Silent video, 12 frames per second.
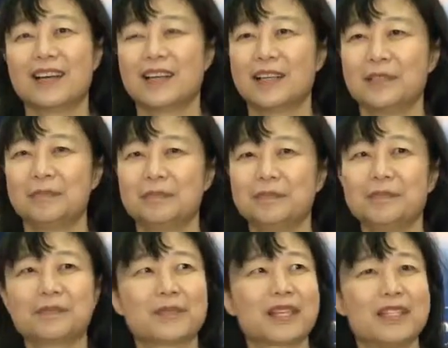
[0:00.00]
Um,
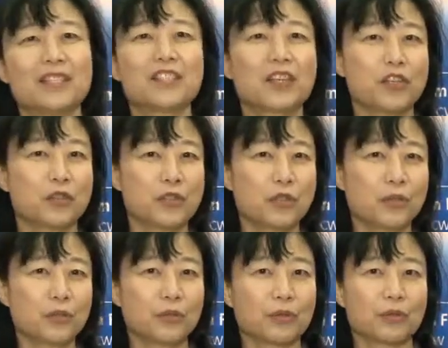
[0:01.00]
this is a new
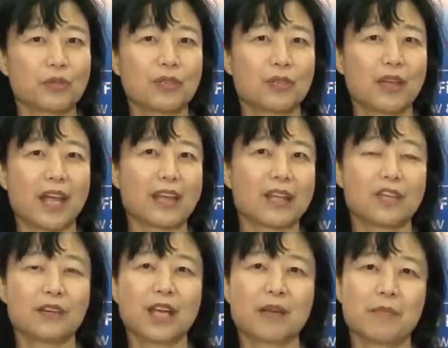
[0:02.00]
tool and a
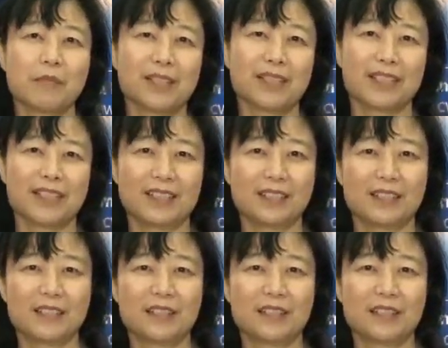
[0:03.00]
new capability